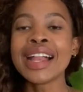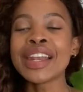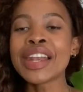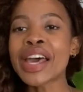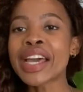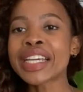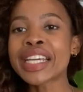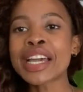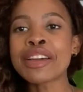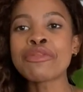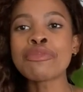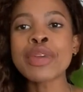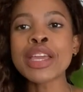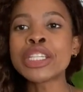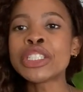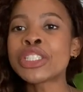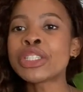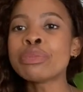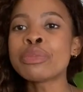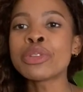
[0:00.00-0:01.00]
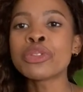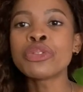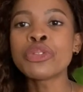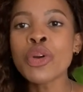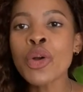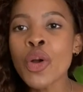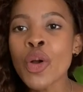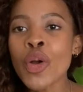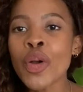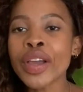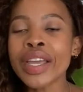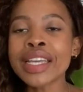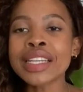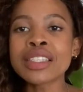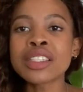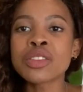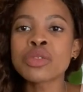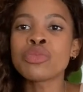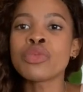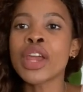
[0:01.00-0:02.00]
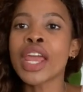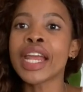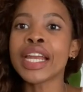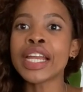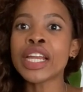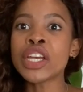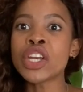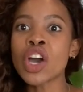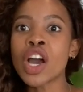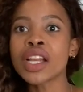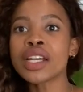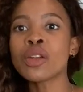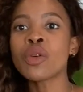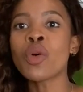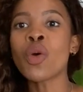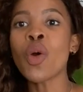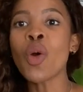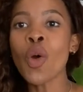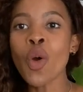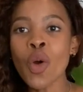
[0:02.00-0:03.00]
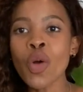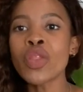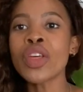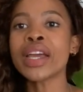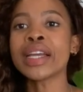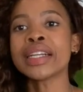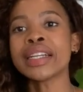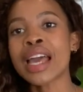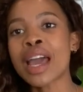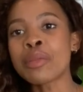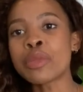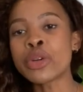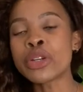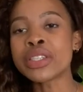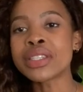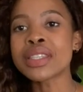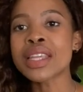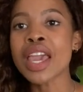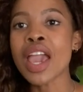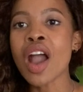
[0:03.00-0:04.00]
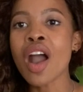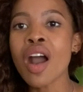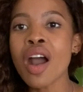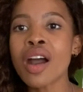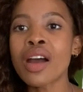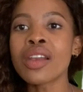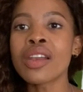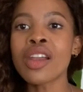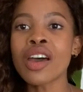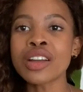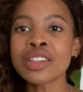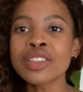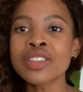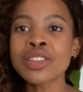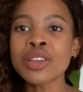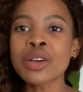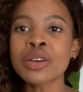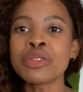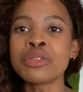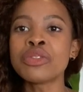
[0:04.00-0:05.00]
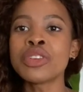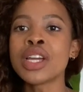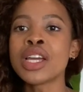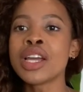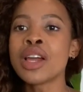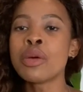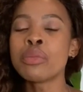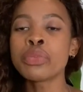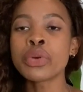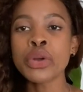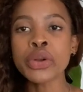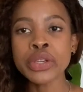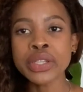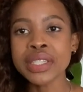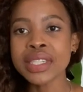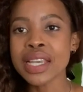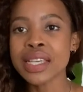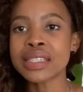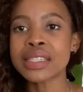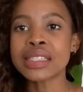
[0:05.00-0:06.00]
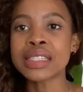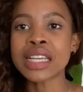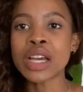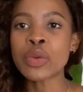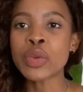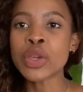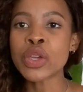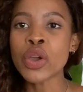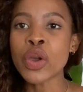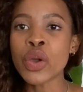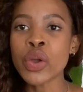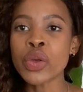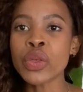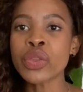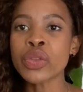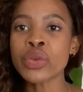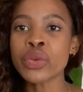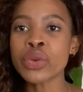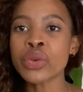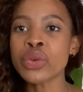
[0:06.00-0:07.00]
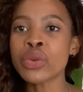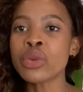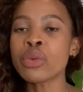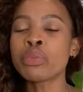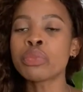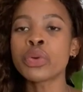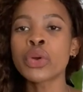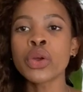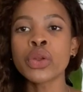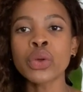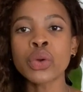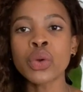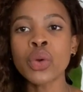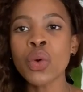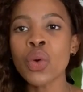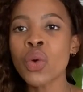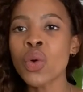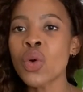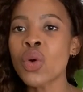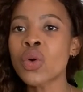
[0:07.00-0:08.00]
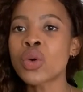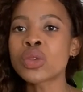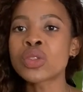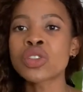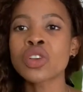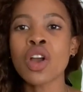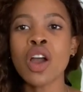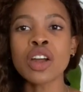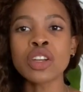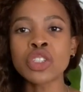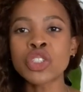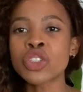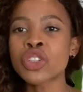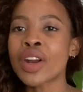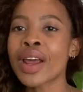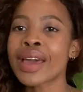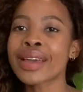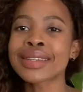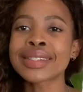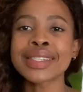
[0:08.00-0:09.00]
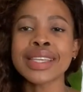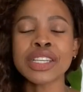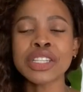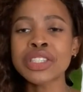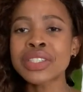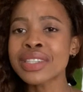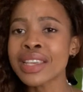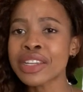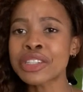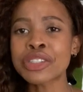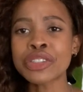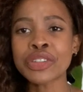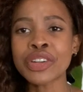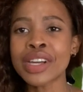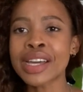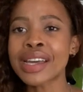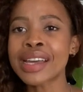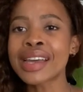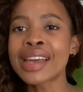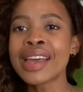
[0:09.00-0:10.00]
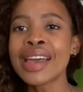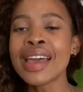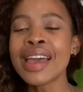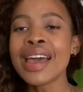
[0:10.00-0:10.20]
like I've mentioned before, it's really not all that glamorous. There are lots of processes that we go through, protocols, contracts, etc.